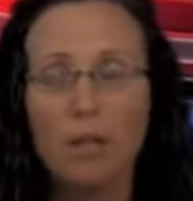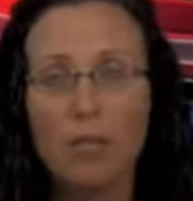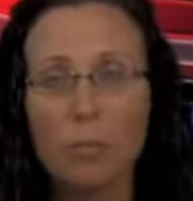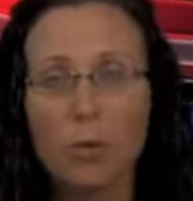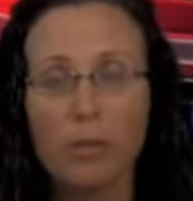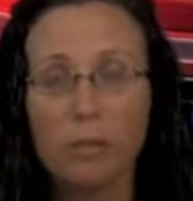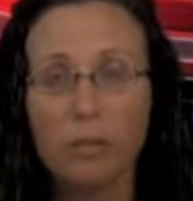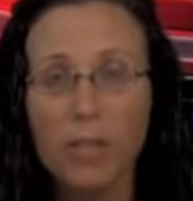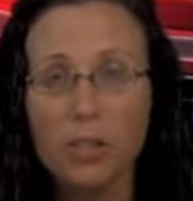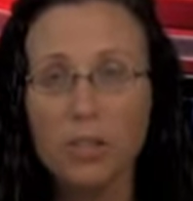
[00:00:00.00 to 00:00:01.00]
For more
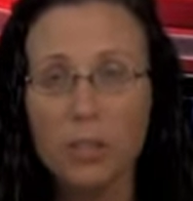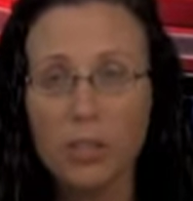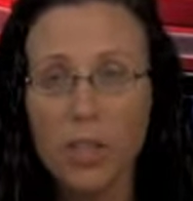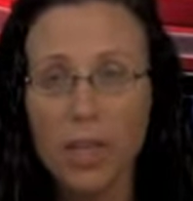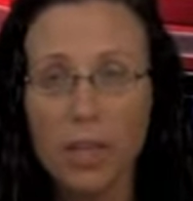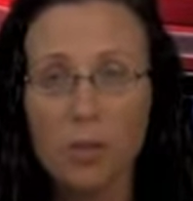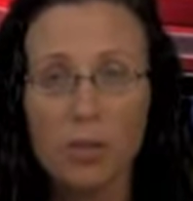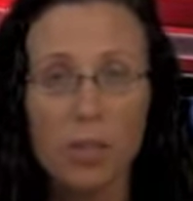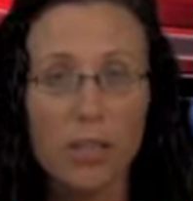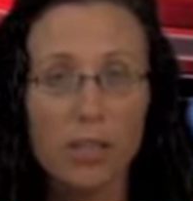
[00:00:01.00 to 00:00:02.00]
information, you can check
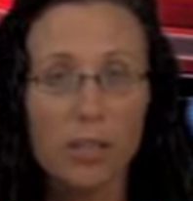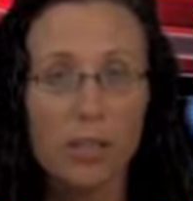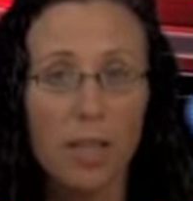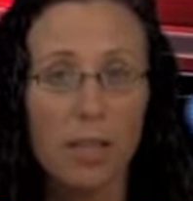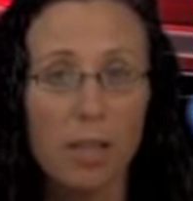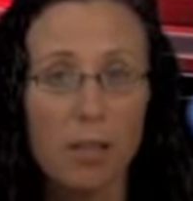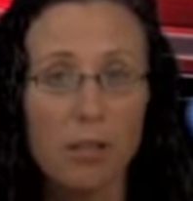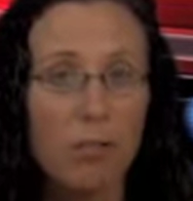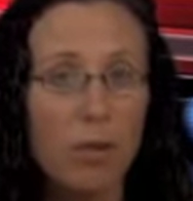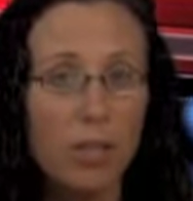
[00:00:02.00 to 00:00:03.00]
out
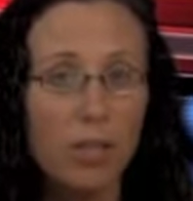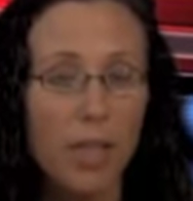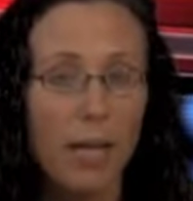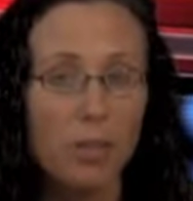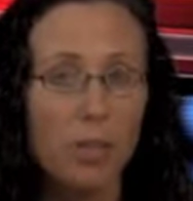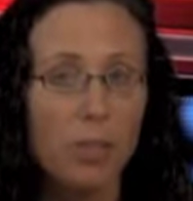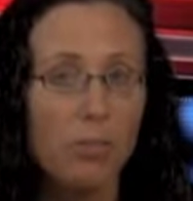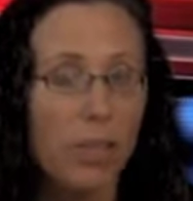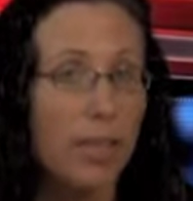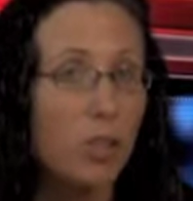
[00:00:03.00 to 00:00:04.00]
justice.gov forward slash
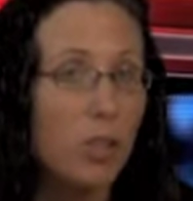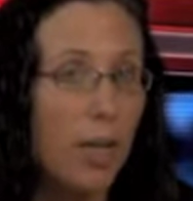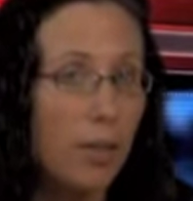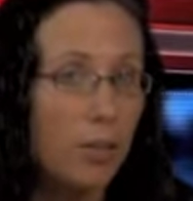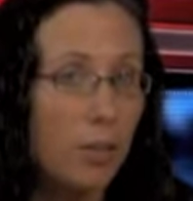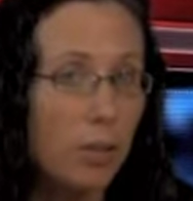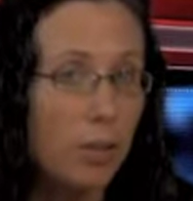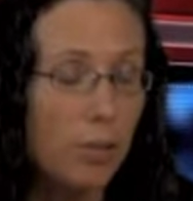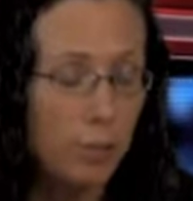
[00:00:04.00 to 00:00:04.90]
defending childhood.